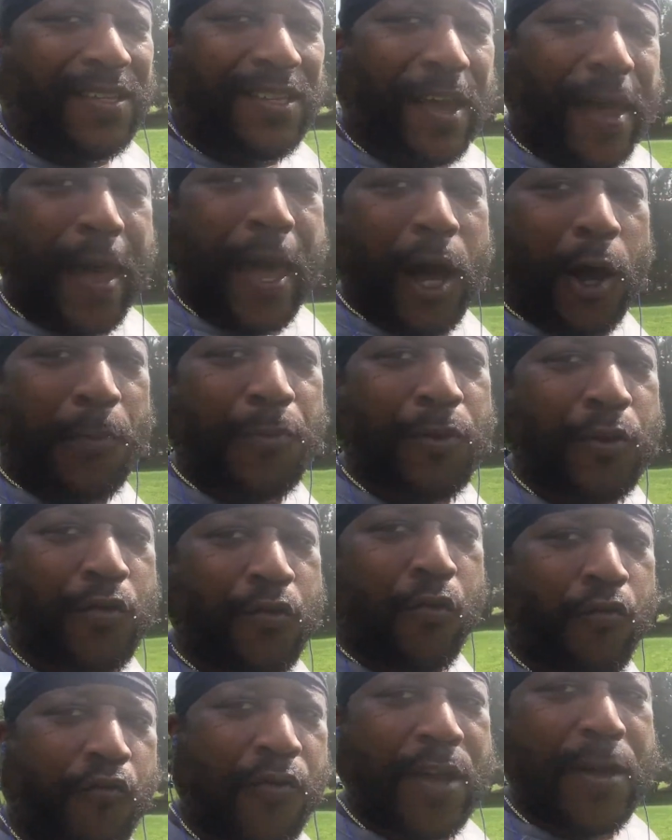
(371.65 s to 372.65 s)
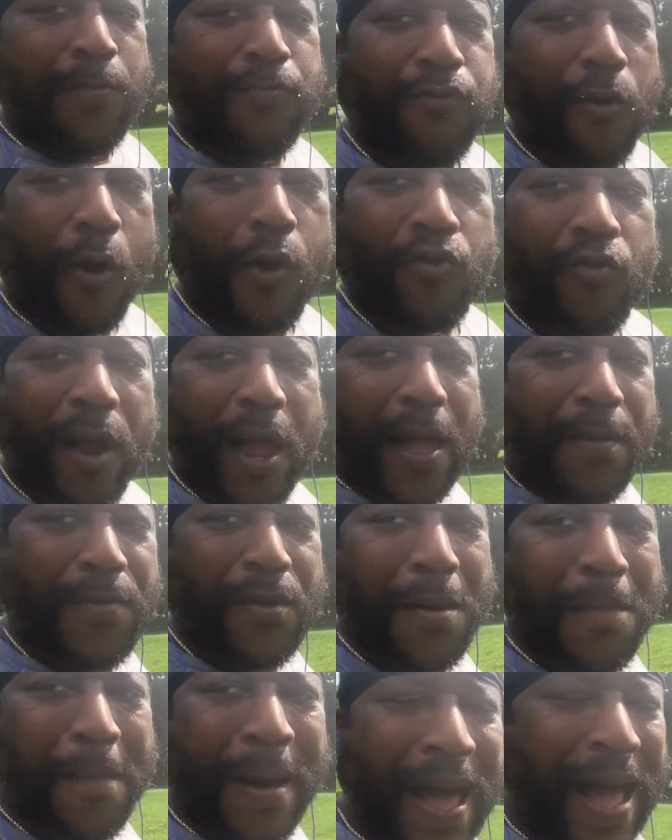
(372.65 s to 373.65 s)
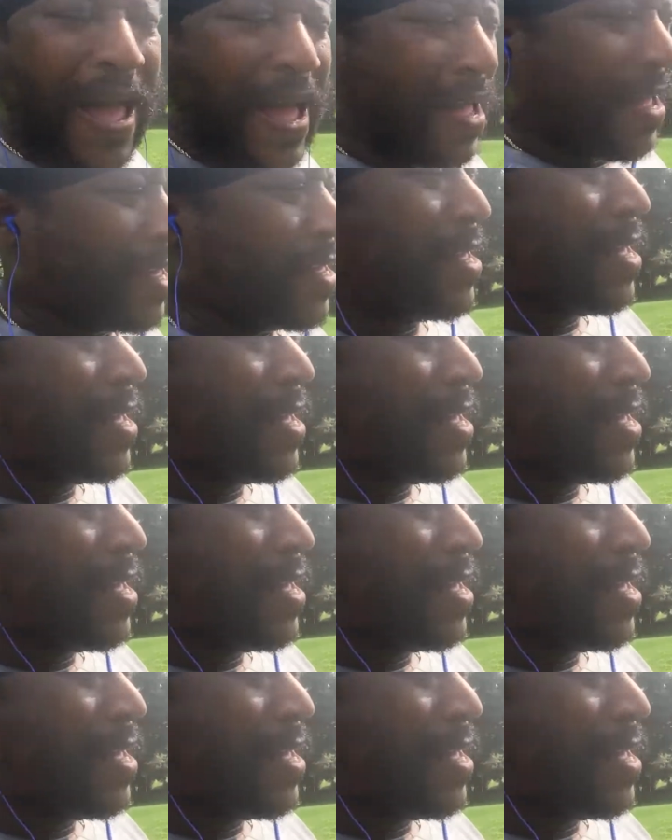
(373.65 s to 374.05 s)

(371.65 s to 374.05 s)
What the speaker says: to help you reprogram your mind.